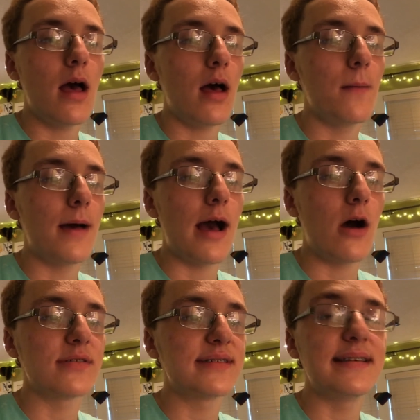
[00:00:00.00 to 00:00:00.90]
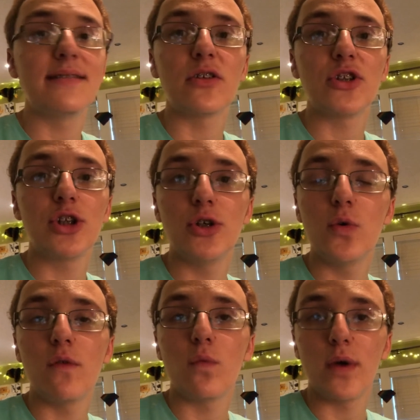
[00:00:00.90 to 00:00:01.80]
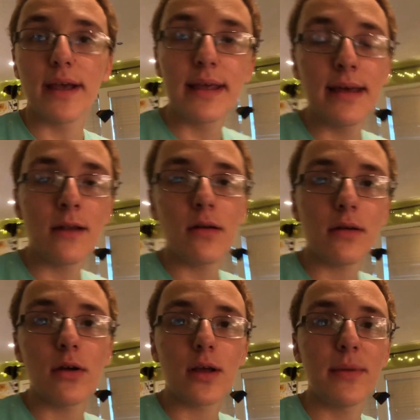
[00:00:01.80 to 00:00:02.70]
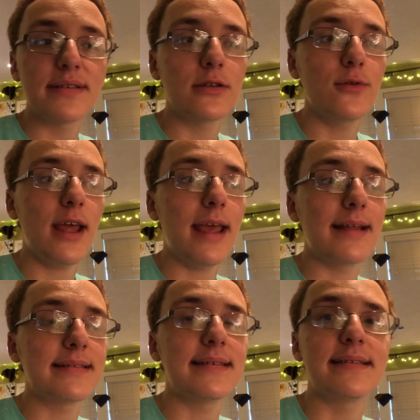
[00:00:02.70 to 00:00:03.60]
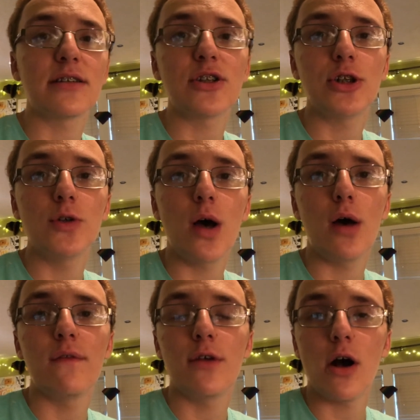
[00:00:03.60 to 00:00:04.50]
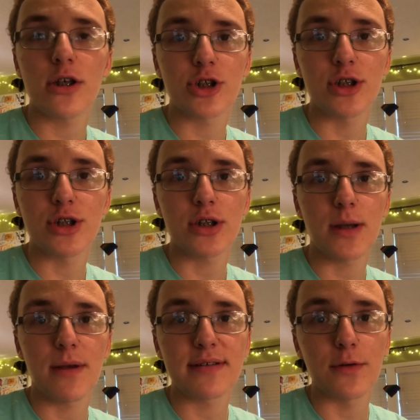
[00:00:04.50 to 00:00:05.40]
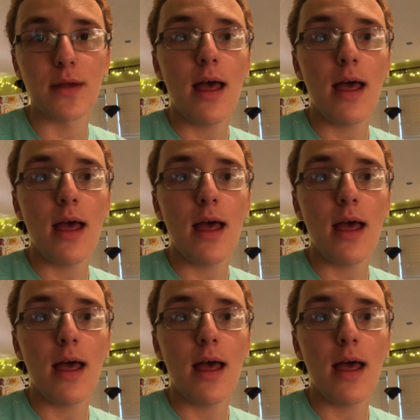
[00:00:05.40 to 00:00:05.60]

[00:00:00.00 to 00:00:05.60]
About season two of Wicked are coming soon, and season two of The Ostrich are coming soon.